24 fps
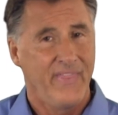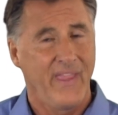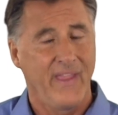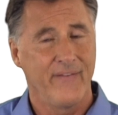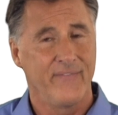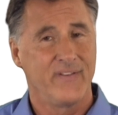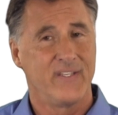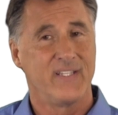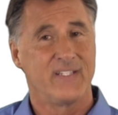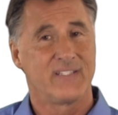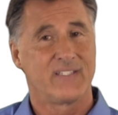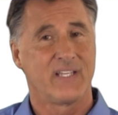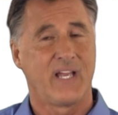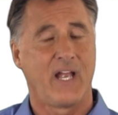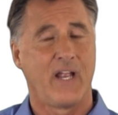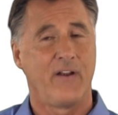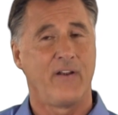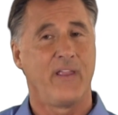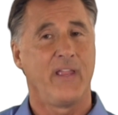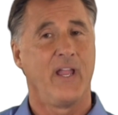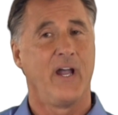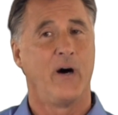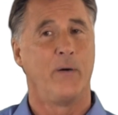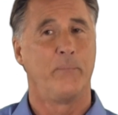They have a
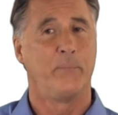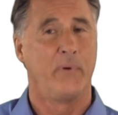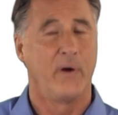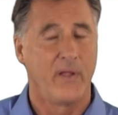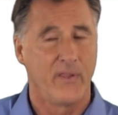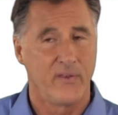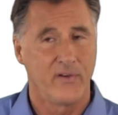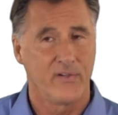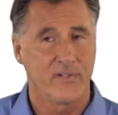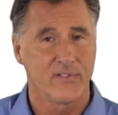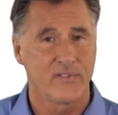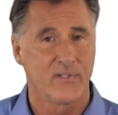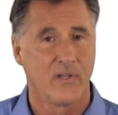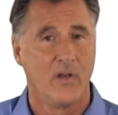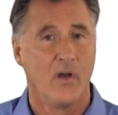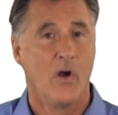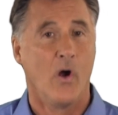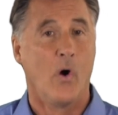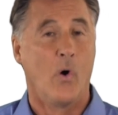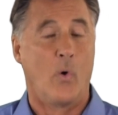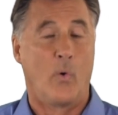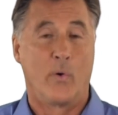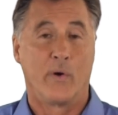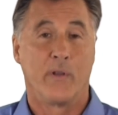desire to help others
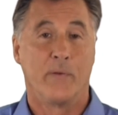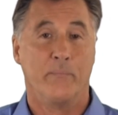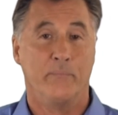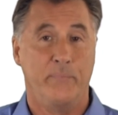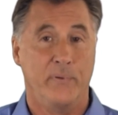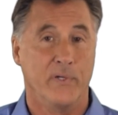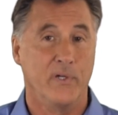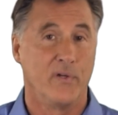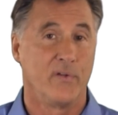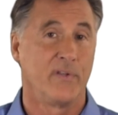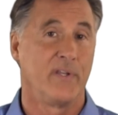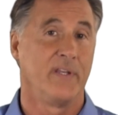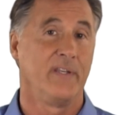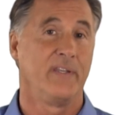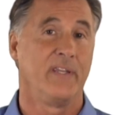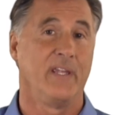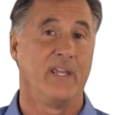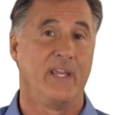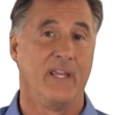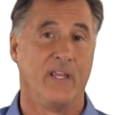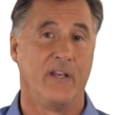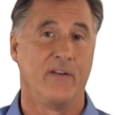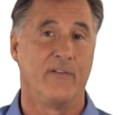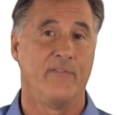or to build and
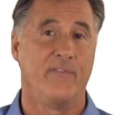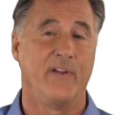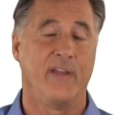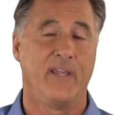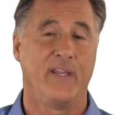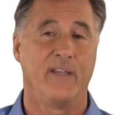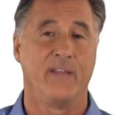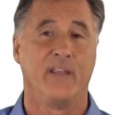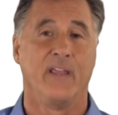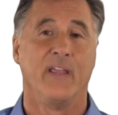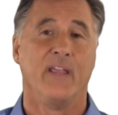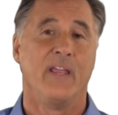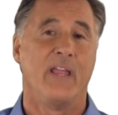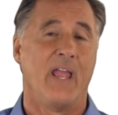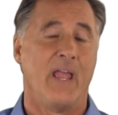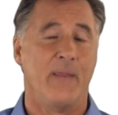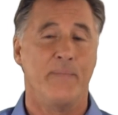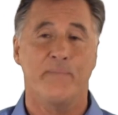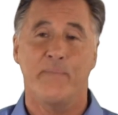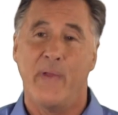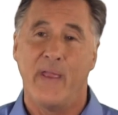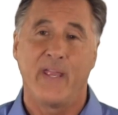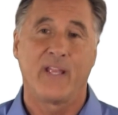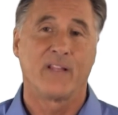to innovate
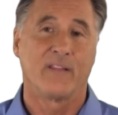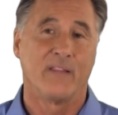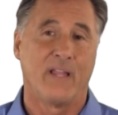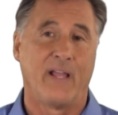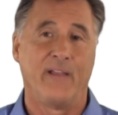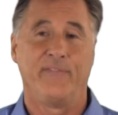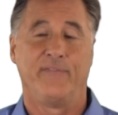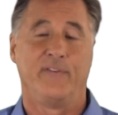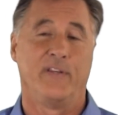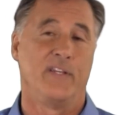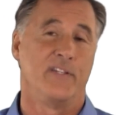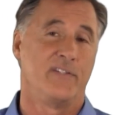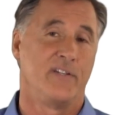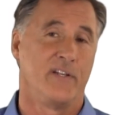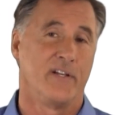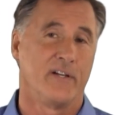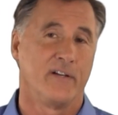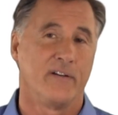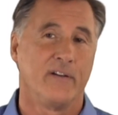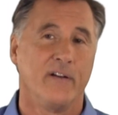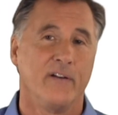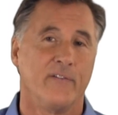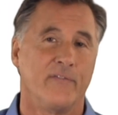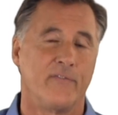and make life
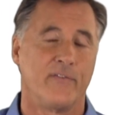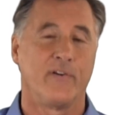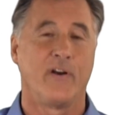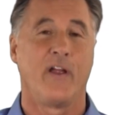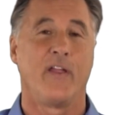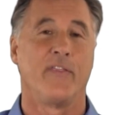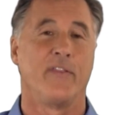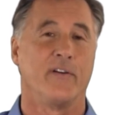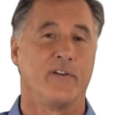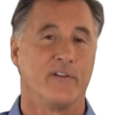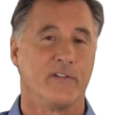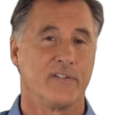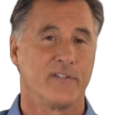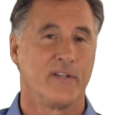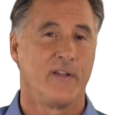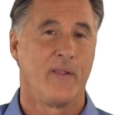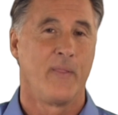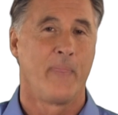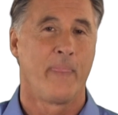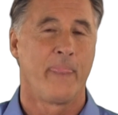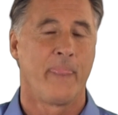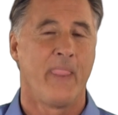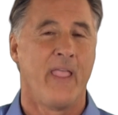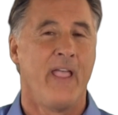easier for others.
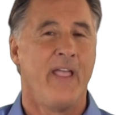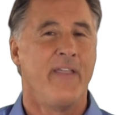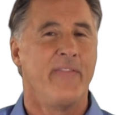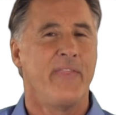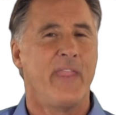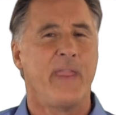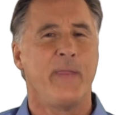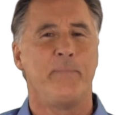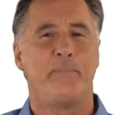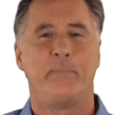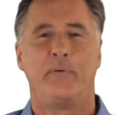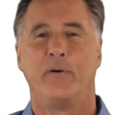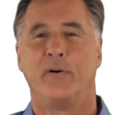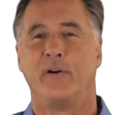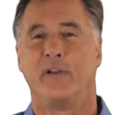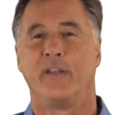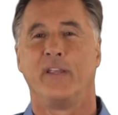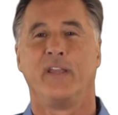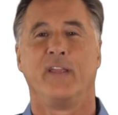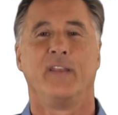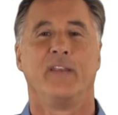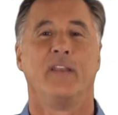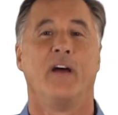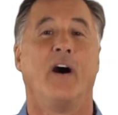They
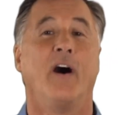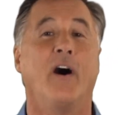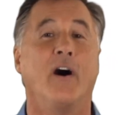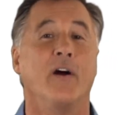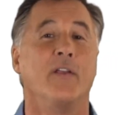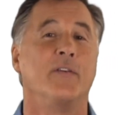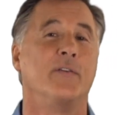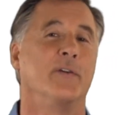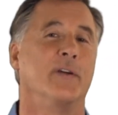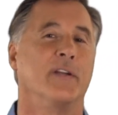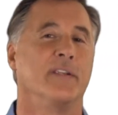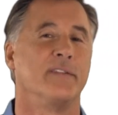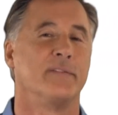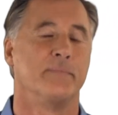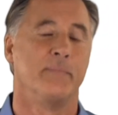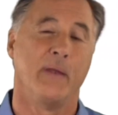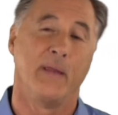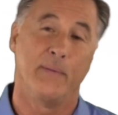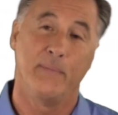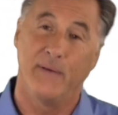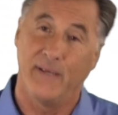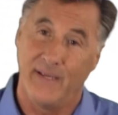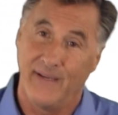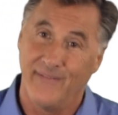put in hundreds,
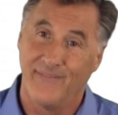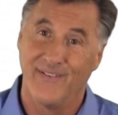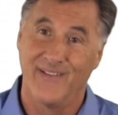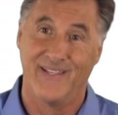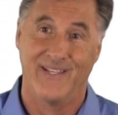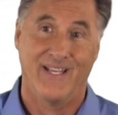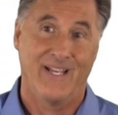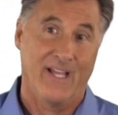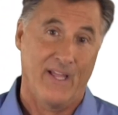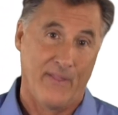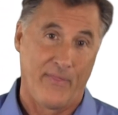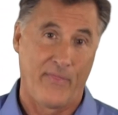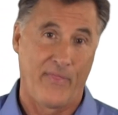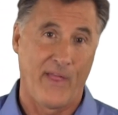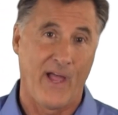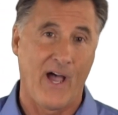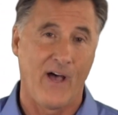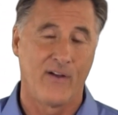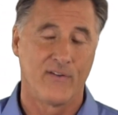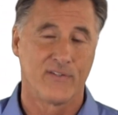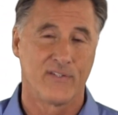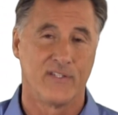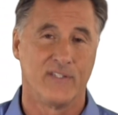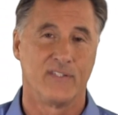maybe even
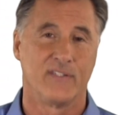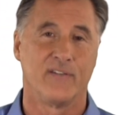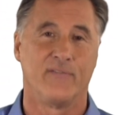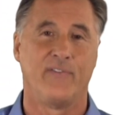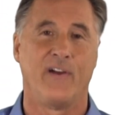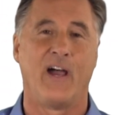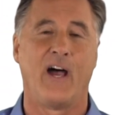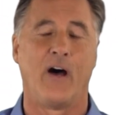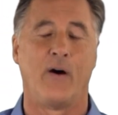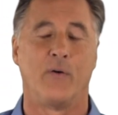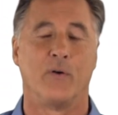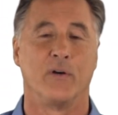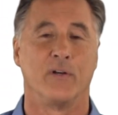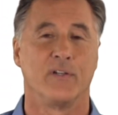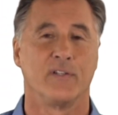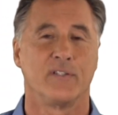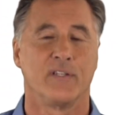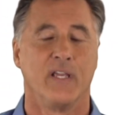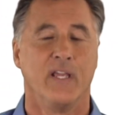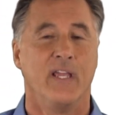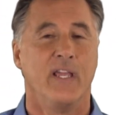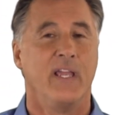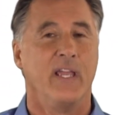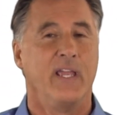thousands of
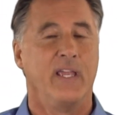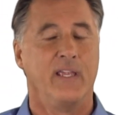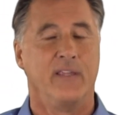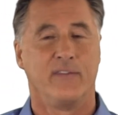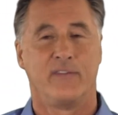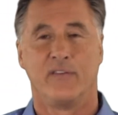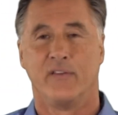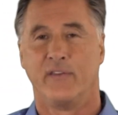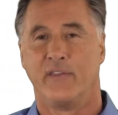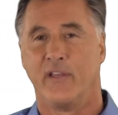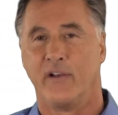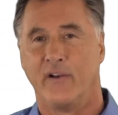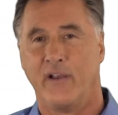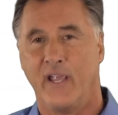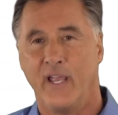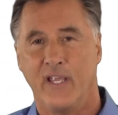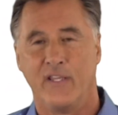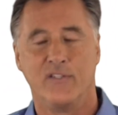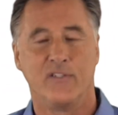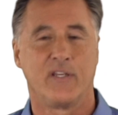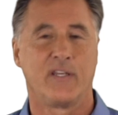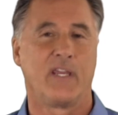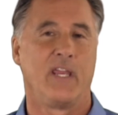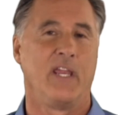hours into their
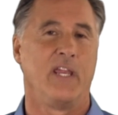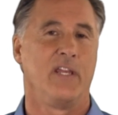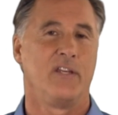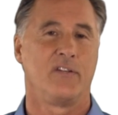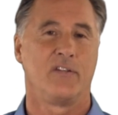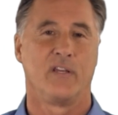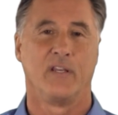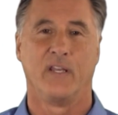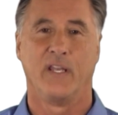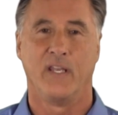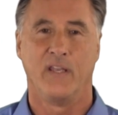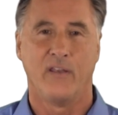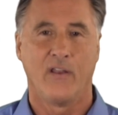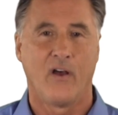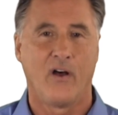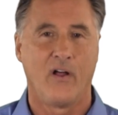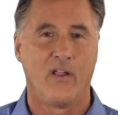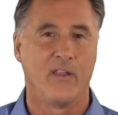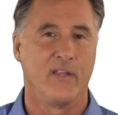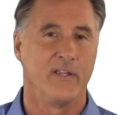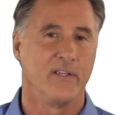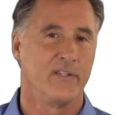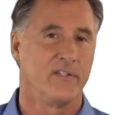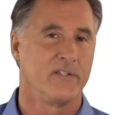education and
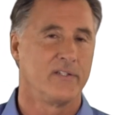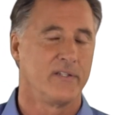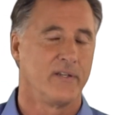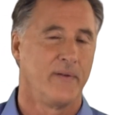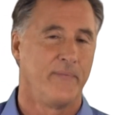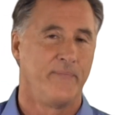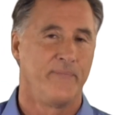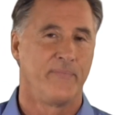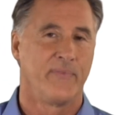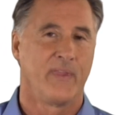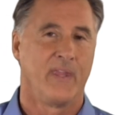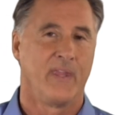knowledge.